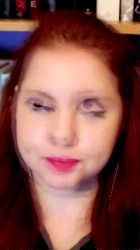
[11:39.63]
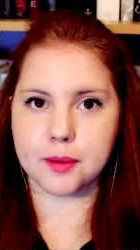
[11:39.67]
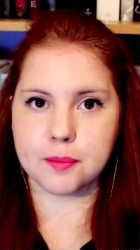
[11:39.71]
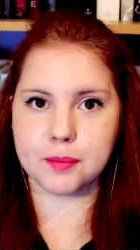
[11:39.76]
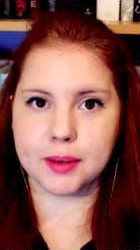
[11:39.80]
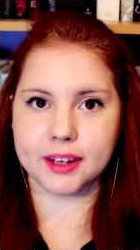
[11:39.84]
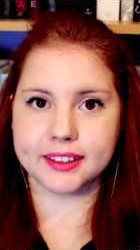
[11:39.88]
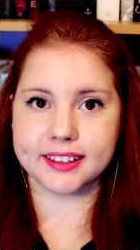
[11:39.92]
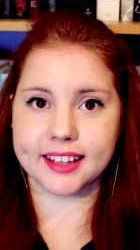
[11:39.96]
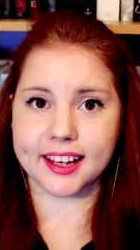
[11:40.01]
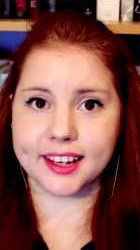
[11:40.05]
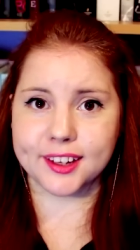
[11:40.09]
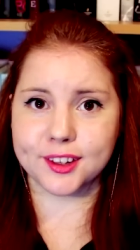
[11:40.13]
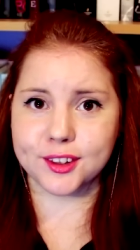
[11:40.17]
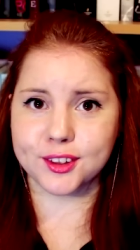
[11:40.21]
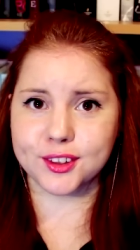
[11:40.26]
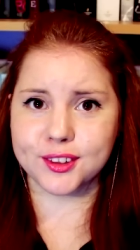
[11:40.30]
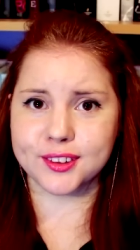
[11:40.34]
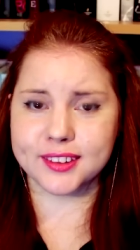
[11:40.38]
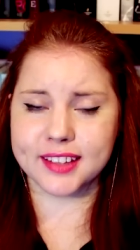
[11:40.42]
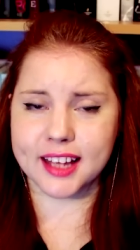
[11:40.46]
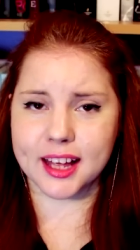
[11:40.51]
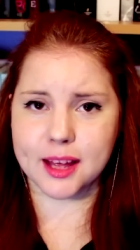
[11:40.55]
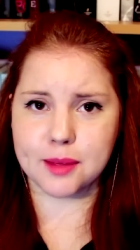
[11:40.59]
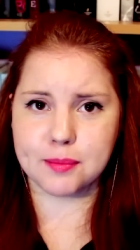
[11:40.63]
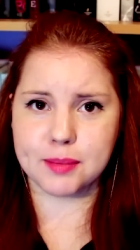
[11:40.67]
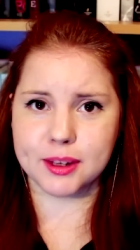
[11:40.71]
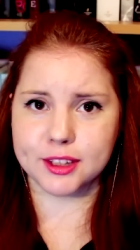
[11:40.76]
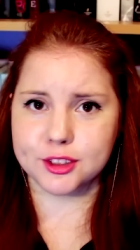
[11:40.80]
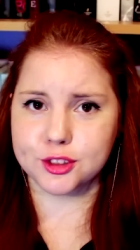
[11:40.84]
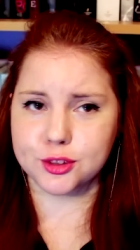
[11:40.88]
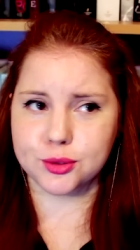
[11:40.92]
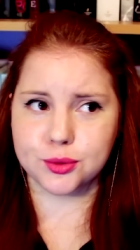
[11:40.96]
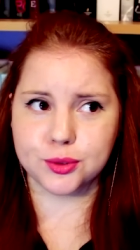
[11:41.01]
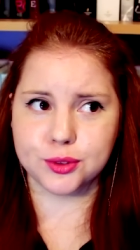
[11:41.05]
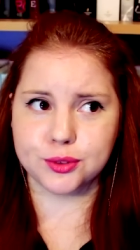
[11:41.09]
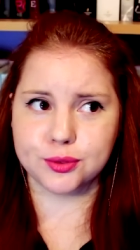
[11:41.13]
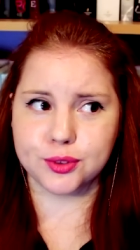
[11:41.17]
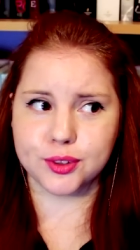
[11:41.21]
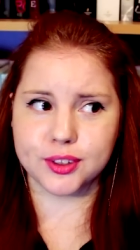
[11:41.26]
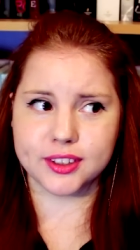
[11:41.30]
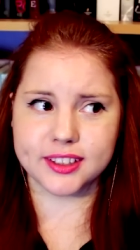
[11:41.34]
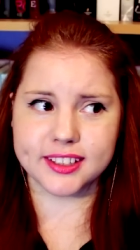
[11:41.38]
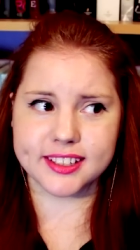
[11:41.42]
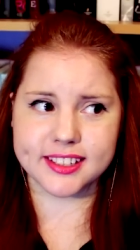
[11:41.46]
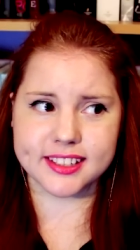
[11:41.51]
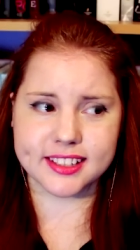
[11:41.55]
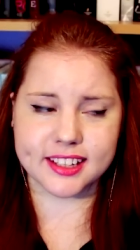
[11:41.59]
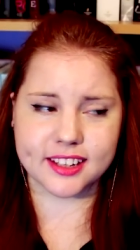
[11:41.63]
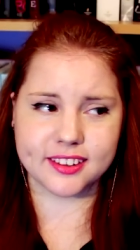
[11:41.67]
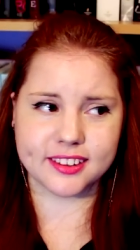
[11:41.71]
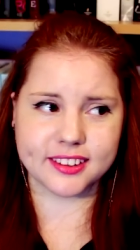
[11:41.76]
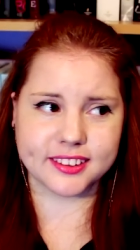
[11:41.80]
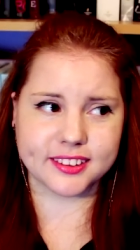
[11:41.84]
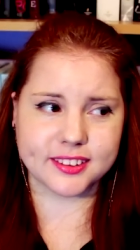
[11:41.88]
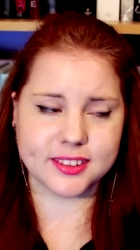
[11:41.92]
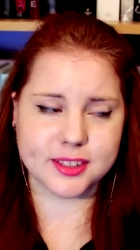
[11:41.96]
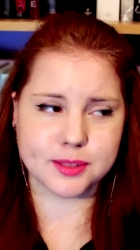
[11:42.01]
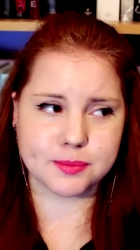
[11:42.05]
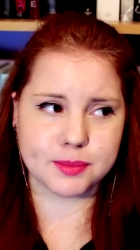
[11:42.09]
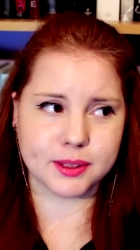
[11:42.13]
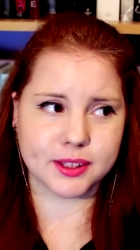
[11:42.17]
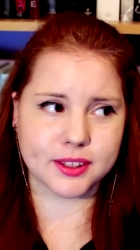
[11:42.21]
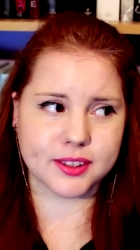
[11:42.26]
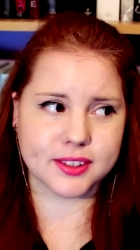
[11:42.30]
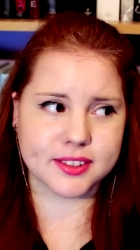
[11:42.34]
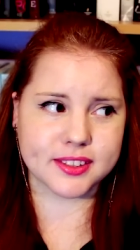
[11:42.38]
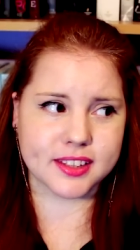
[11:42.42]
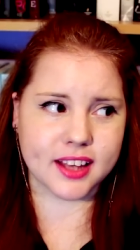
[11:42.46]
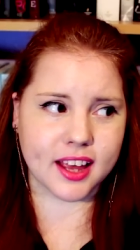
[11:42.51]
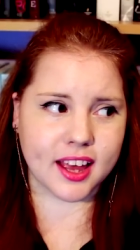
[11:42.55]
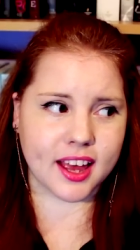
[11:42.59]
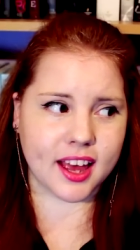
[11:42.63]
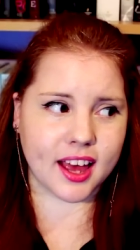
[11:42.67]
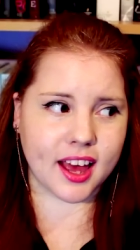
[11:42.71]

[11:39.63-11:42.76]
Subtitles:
but I couldn't help but root for these characters, because